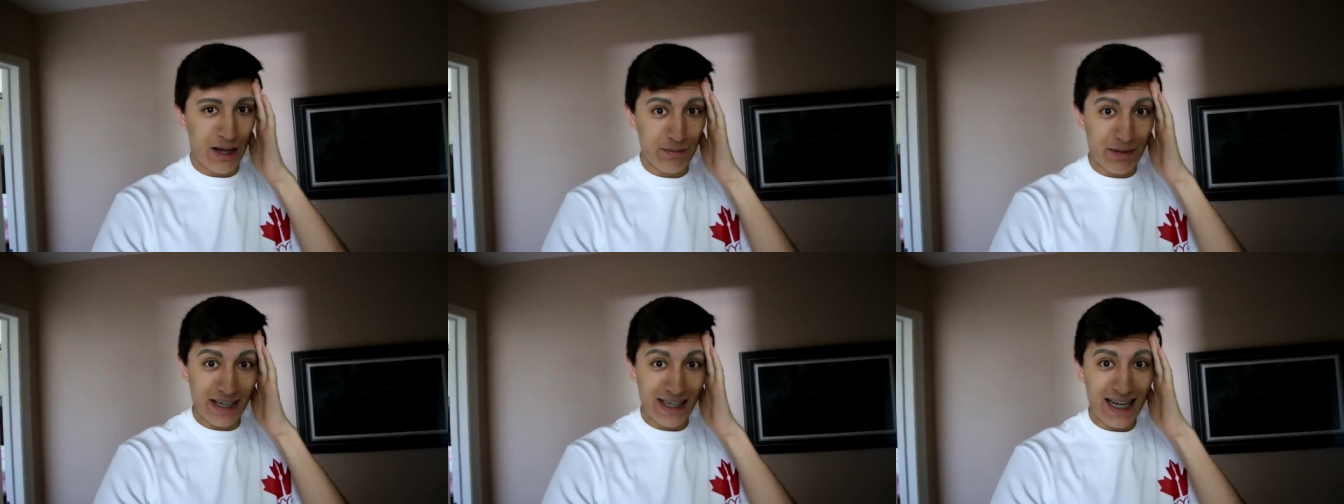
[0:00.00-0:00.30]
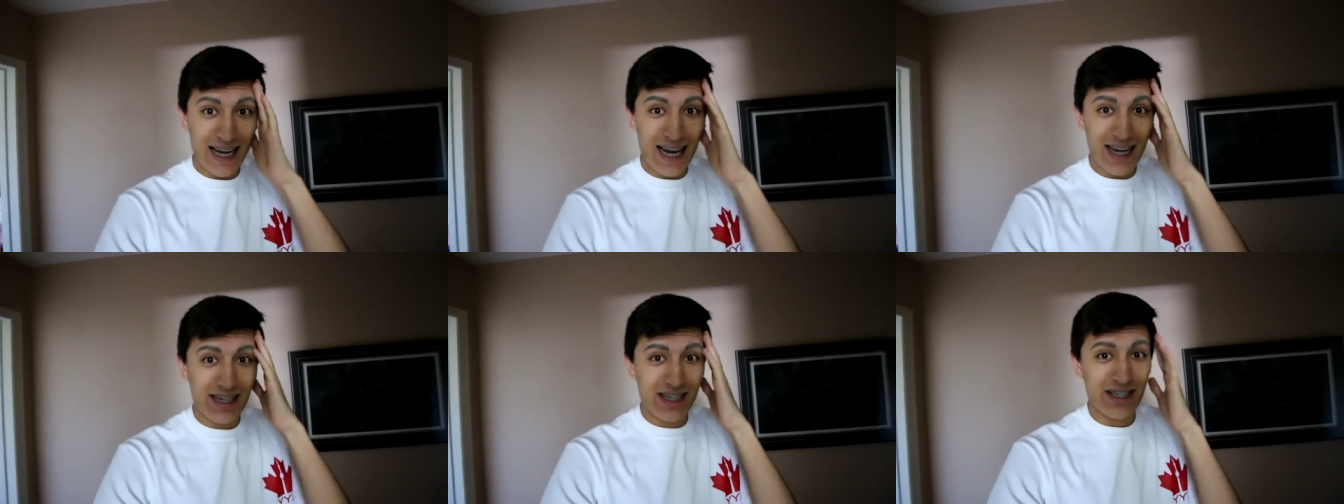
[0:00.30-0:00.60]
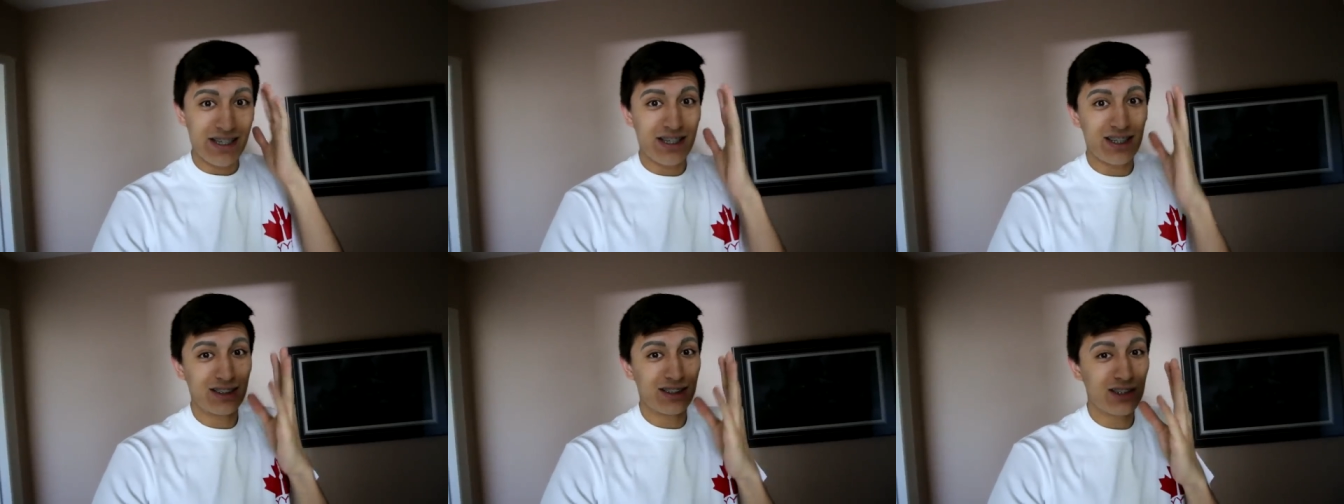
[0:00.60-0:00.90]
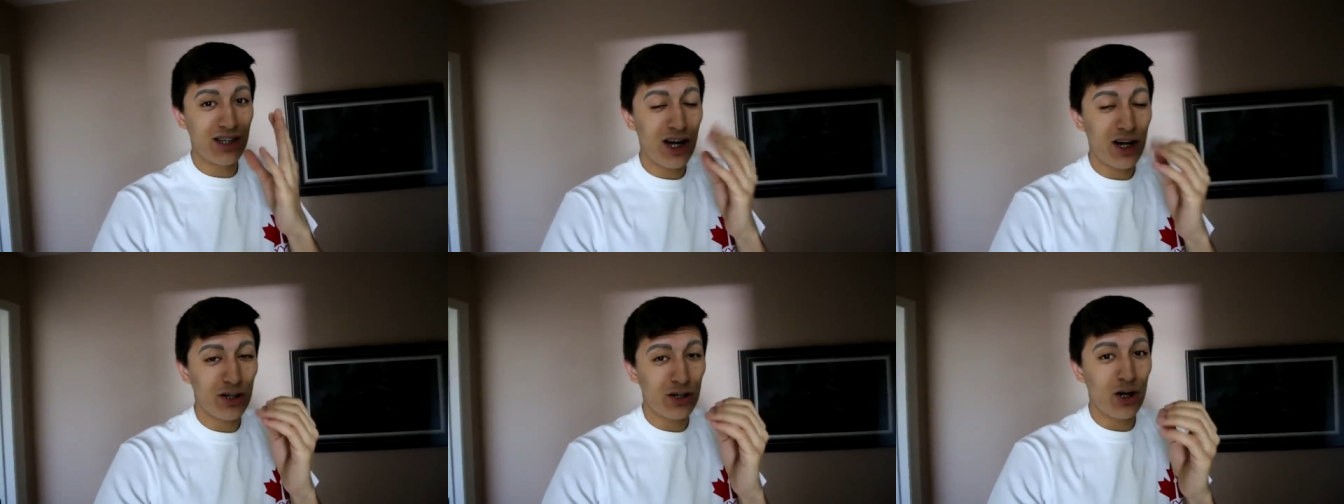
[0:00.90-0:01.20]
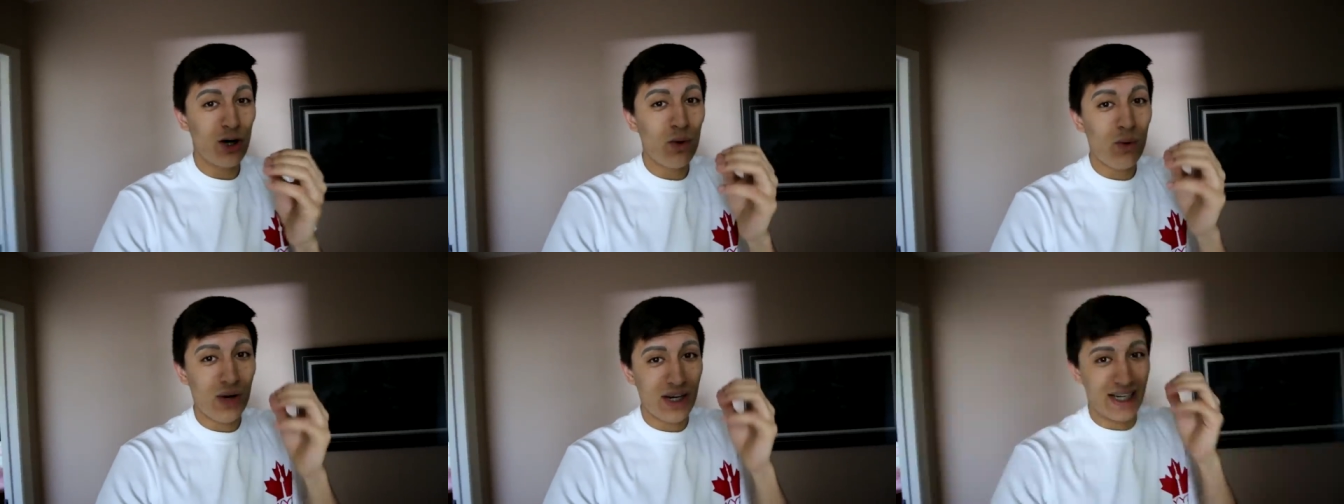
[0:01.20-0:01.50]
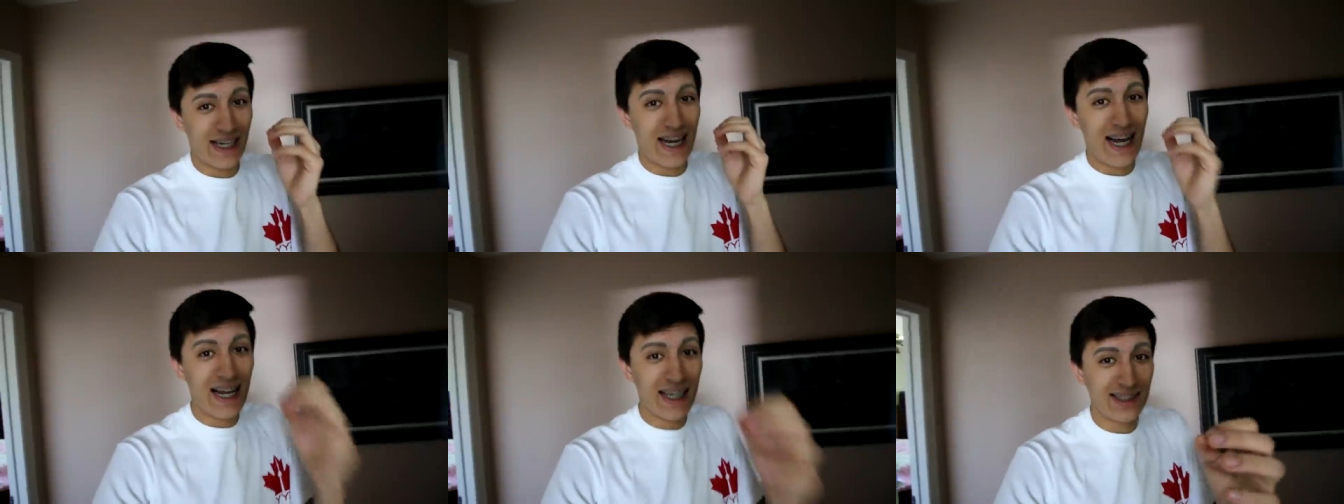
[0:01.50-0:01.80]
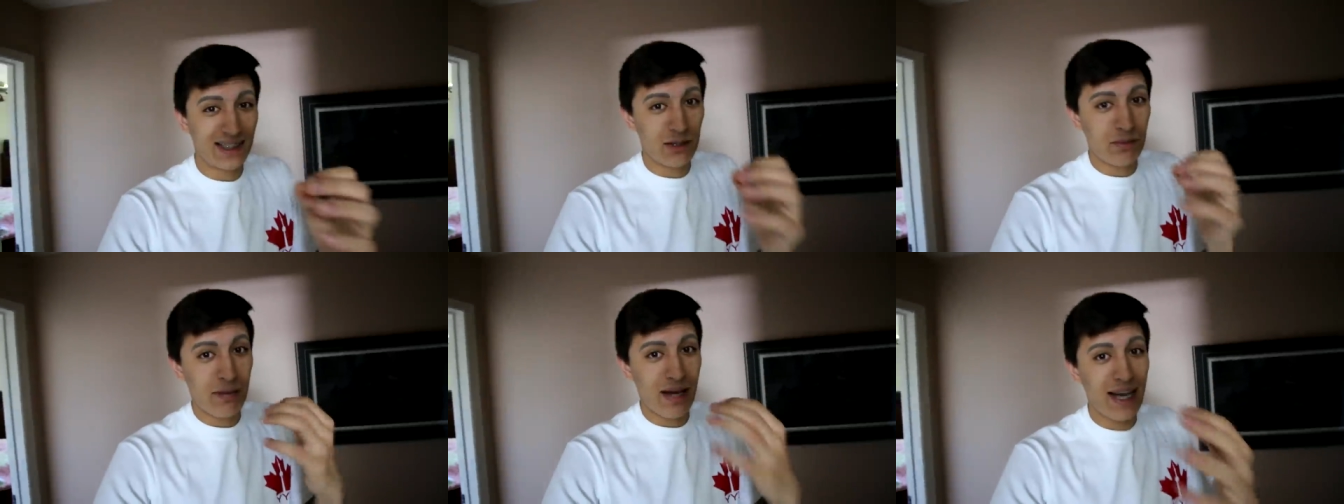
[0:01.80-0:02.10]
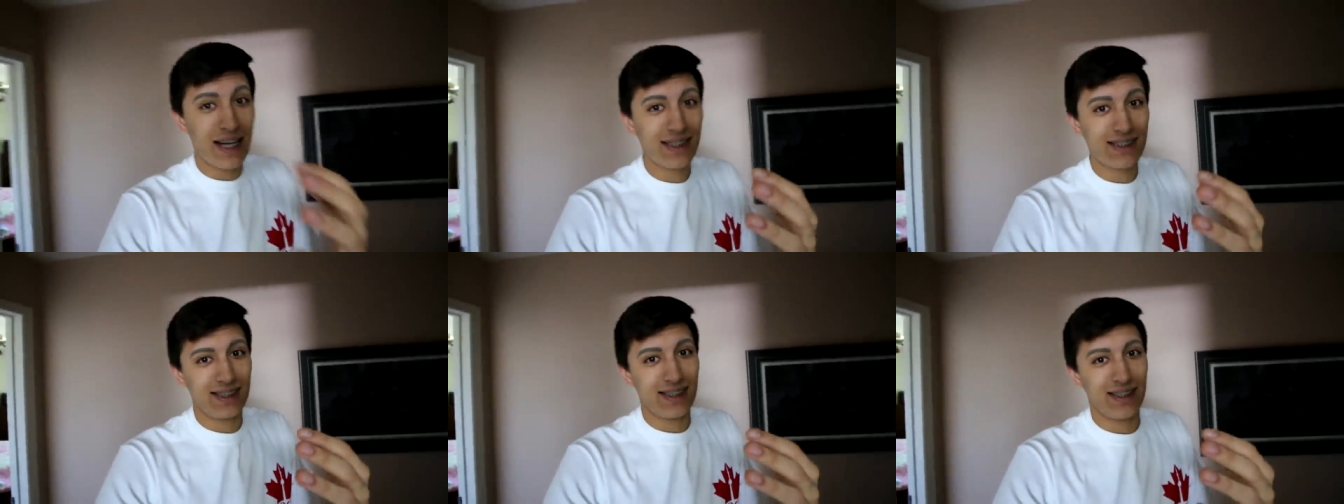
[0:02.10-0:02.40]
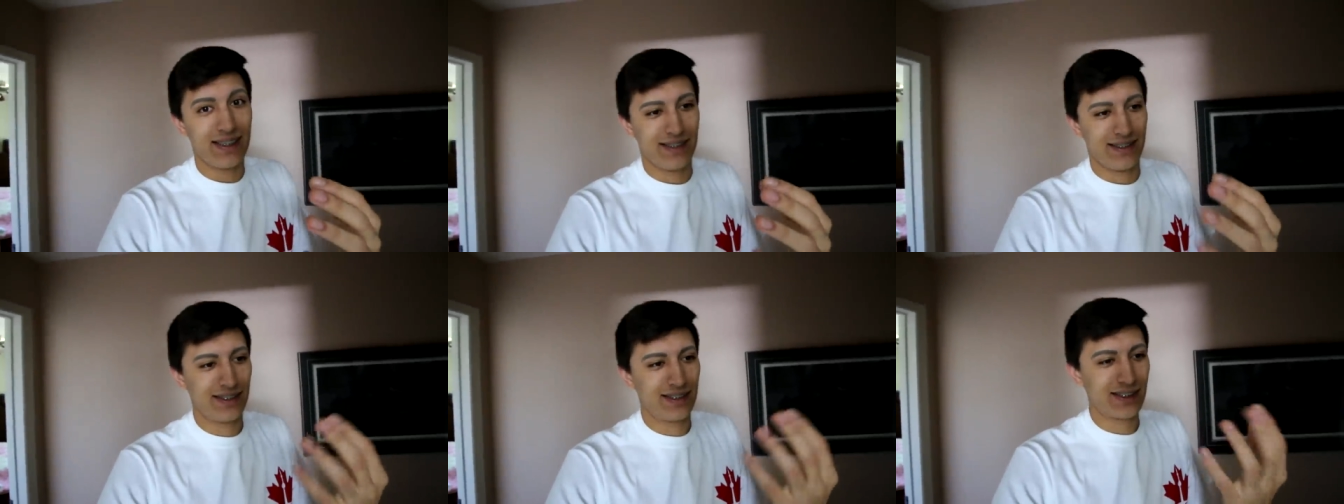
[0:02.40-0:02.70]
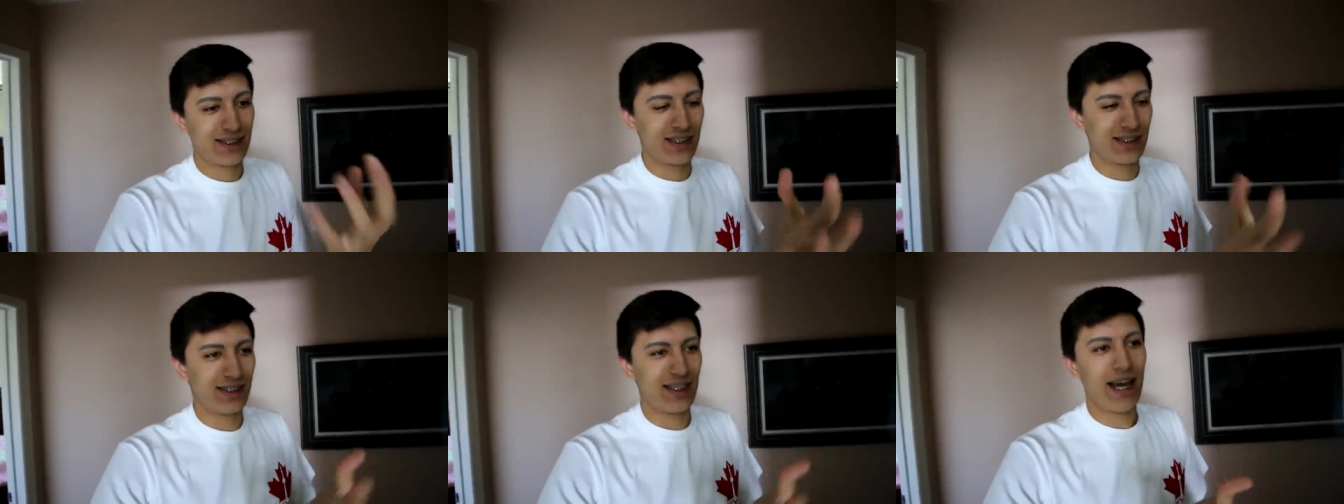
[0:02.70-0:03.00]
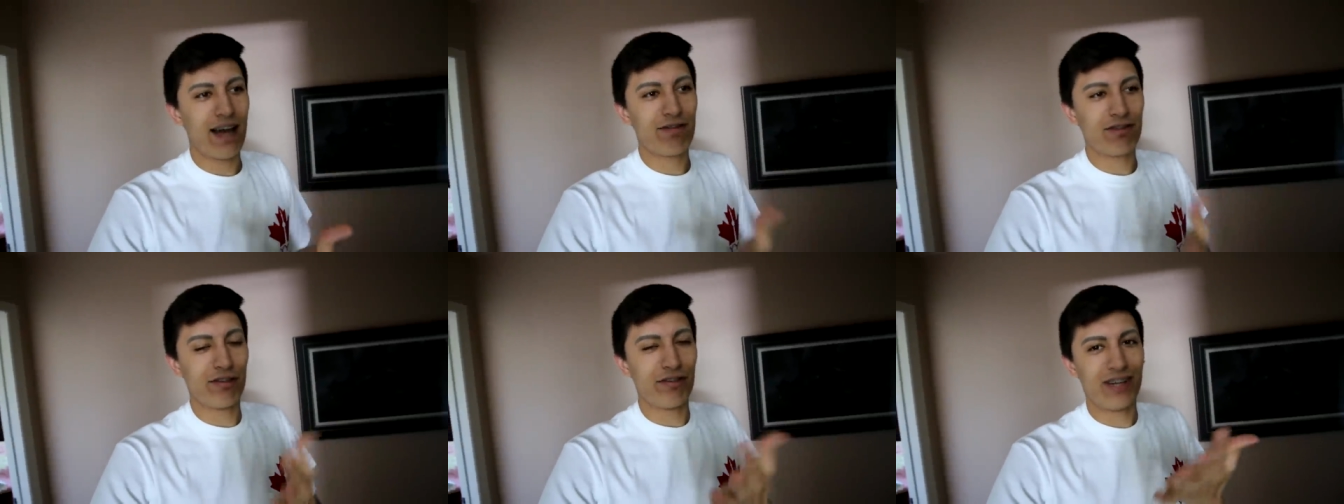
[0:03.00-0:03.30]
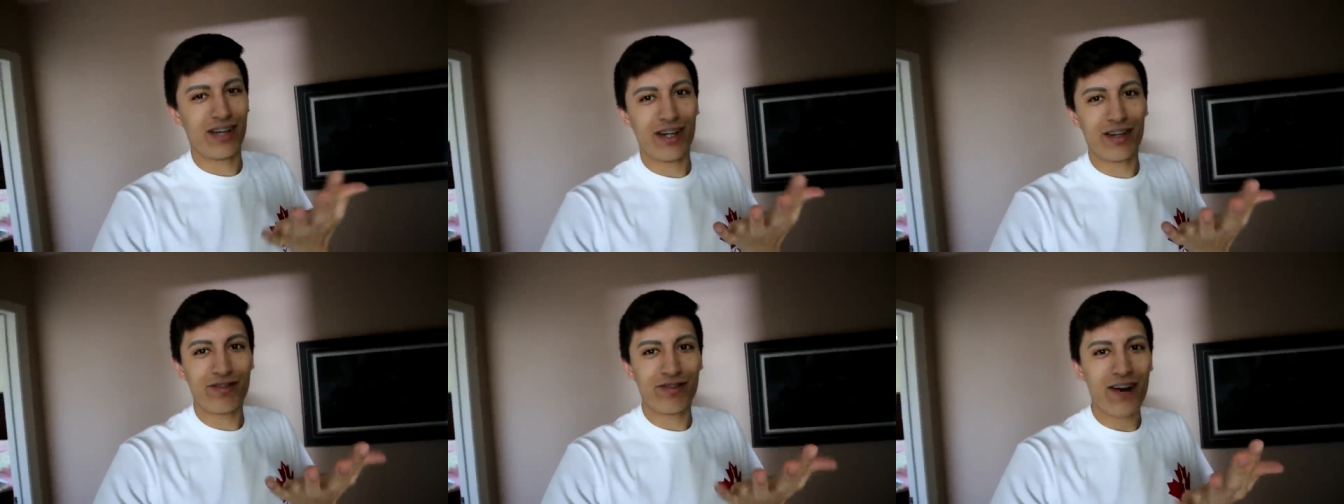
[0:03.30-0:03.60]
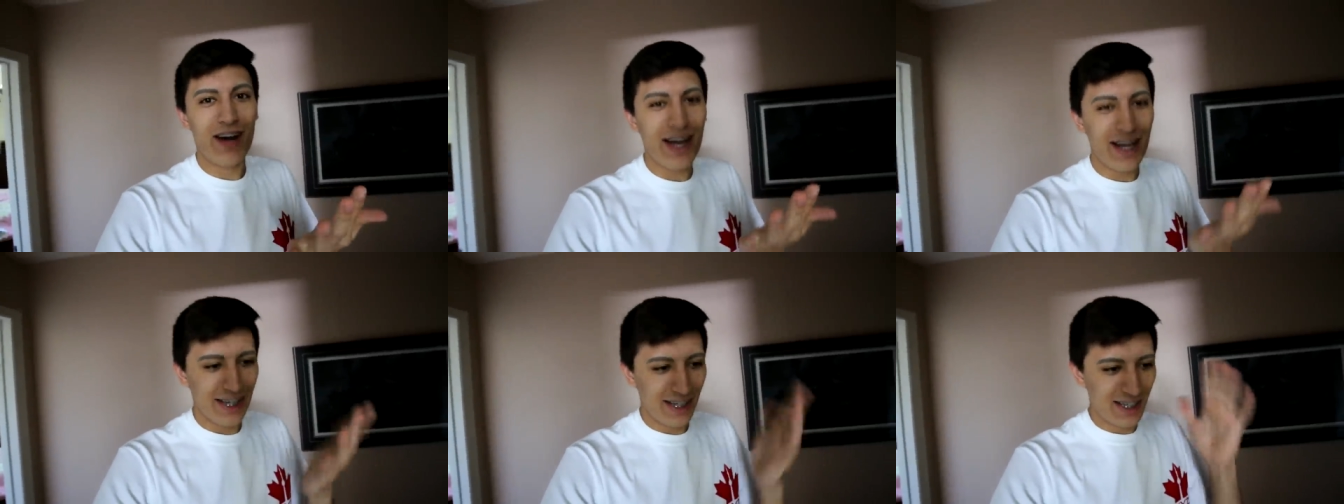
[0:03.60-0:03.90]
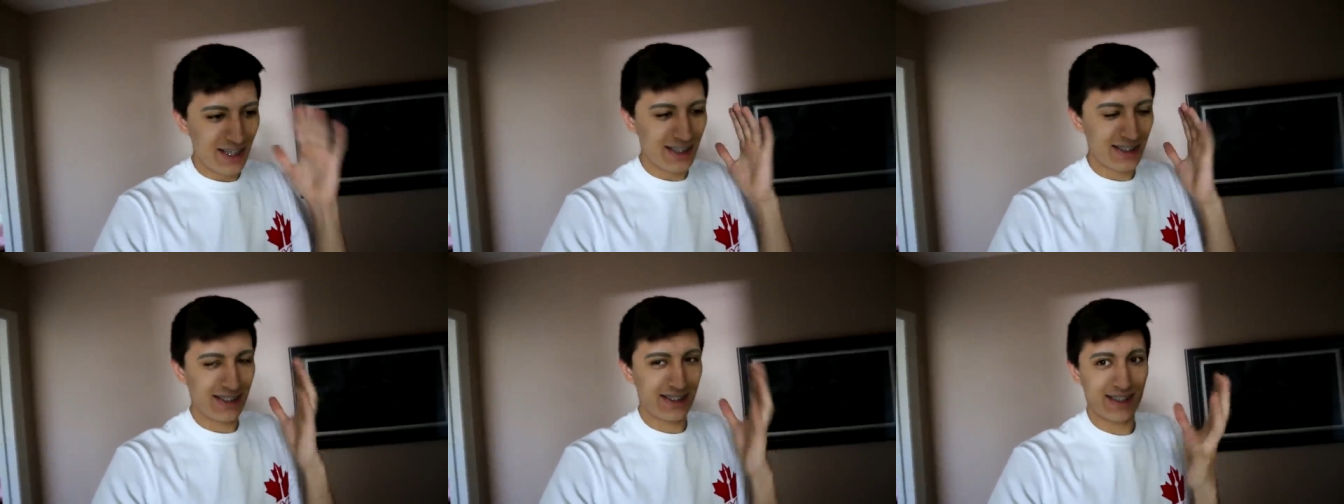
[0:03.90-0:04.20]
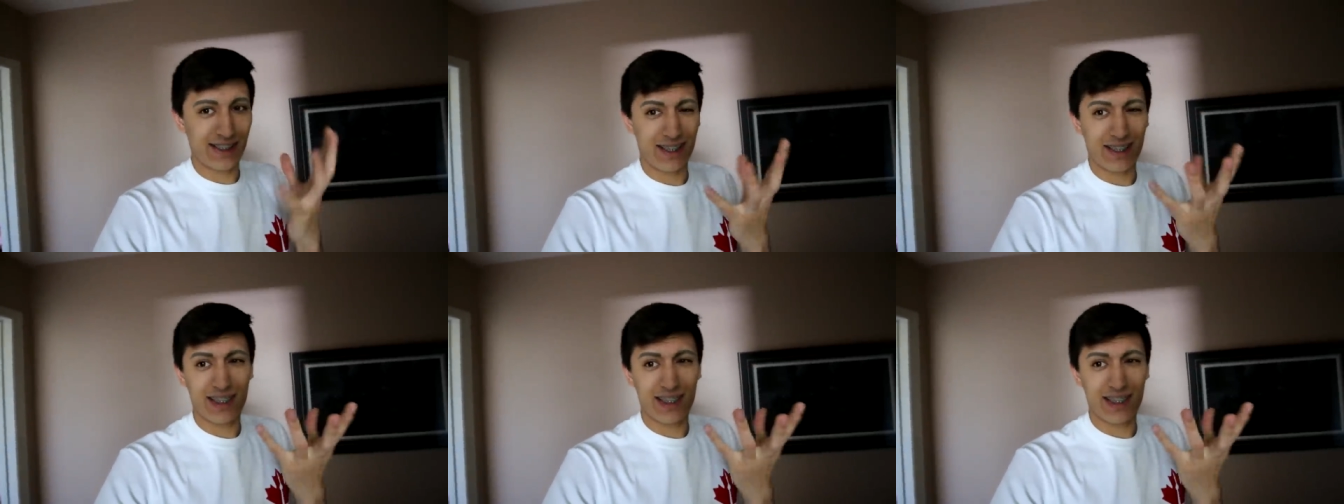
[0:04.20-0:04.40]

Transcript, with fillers: And my dad does not know what an SMS is because they have to verify his